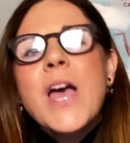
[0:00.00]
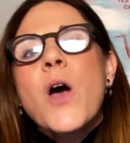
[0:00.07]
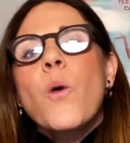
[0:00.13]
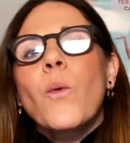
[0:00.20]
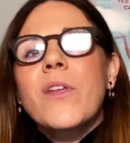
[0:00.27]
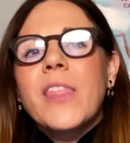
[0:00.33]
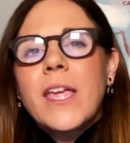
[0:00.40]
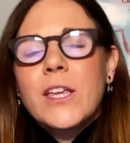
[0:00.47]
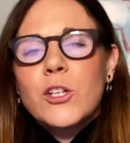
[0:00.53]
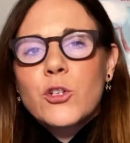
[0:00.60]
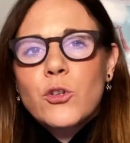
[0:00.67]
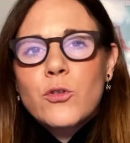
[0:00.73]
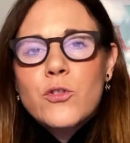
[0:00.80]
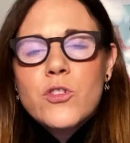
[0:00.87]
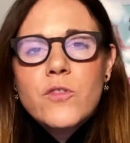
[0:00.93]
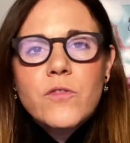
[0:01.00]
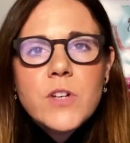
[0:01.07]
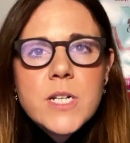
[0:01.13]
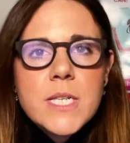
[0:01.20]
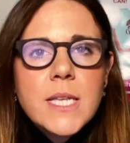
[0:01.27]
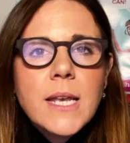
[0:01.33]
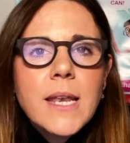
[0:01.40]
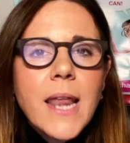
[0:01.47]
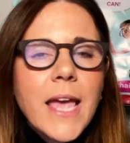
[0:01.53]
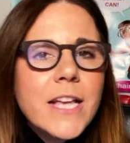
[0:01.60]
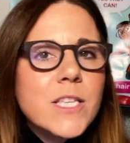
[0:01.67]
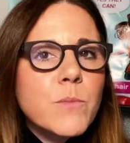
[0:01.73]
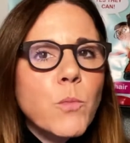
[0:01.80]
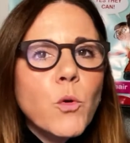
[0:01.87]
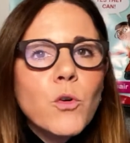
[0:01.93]
when they introduce first and next
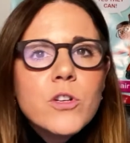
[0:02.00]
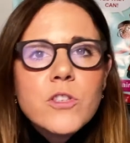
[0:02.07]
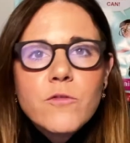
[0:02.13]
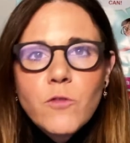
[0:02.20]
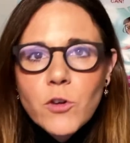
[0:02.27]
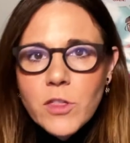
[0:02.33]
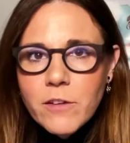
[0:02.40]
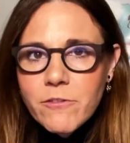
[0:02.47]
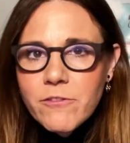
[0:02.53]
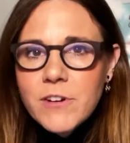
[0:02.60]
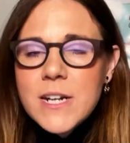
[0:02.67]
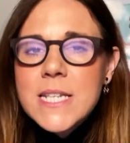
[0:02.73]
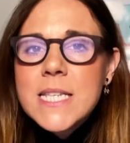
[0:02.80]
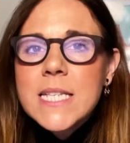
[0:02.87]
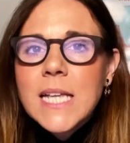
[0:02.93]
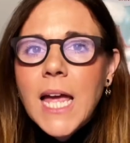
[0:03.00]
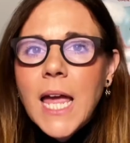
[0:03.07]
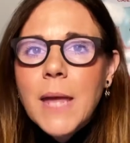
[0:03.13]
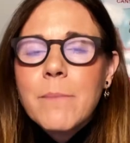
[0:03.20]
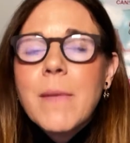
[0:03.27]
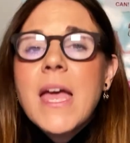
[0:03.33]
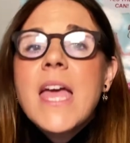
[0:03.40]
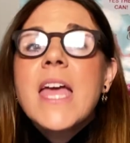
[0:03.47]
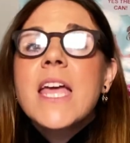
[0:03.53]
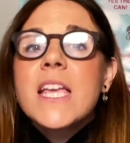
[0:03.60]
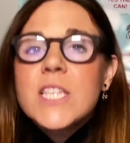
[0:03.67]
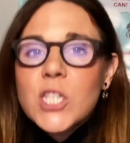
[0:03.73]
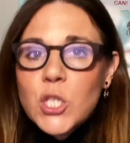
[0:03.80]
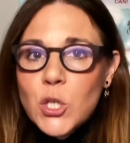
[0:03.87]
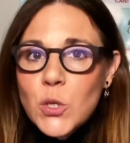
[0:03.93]
boards for the first time
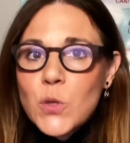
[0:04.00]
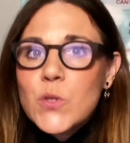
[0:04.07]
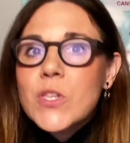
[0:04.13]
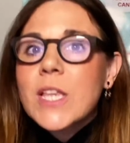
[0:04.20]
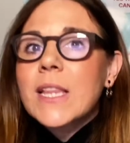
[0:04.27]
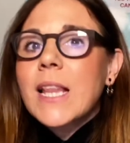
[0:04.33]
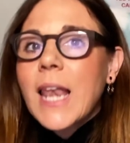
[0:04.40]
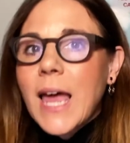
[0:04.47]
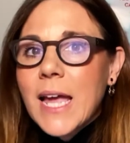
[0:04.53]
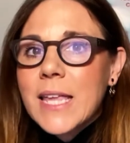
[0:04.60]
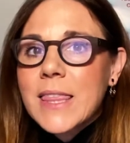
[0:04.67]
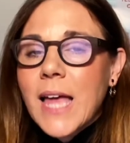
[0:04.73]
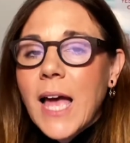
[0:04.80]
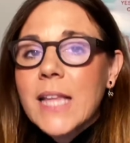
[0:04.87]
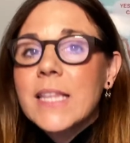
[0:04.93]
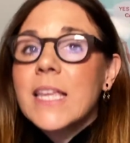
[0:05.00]
is to use it like that.